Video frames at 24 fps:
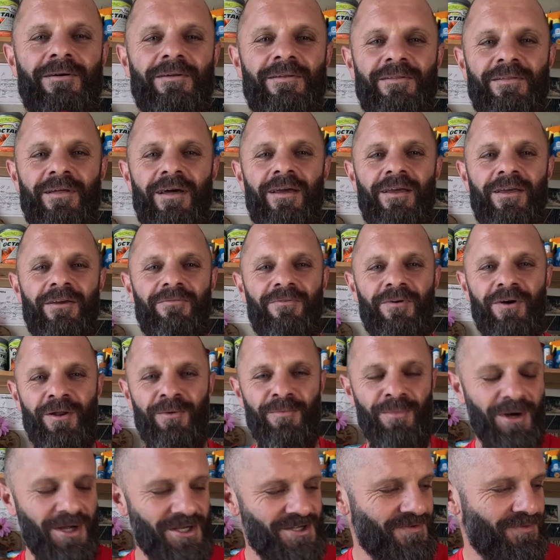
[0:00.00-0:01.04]
thank you very
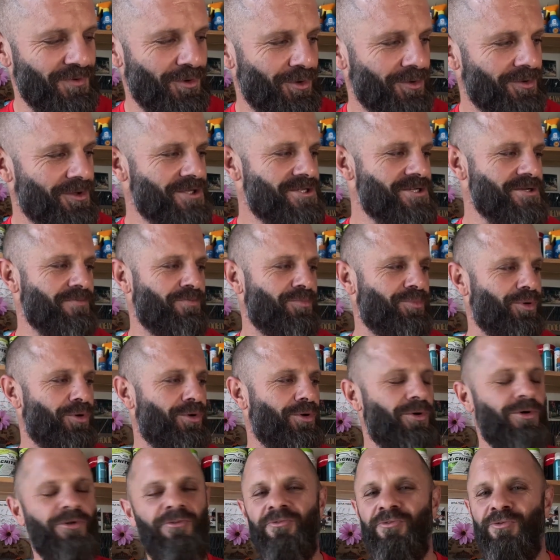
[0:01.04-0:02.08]
much for all the
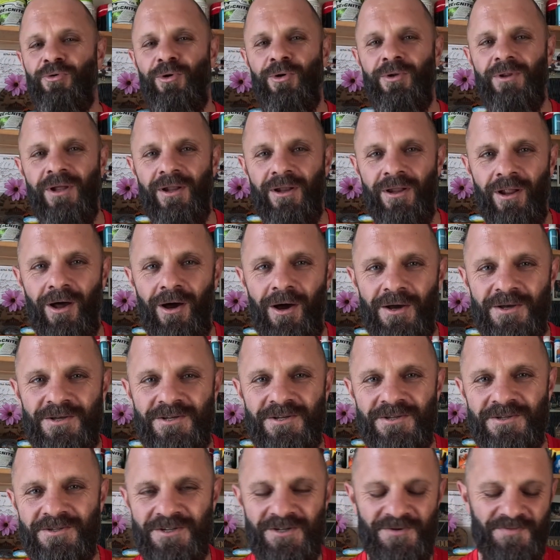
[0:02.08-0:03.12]
support, for all the likes
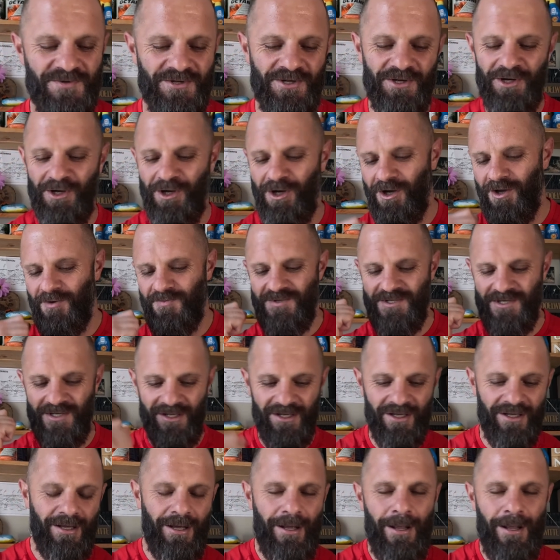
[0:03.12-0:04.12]
and subscribes, and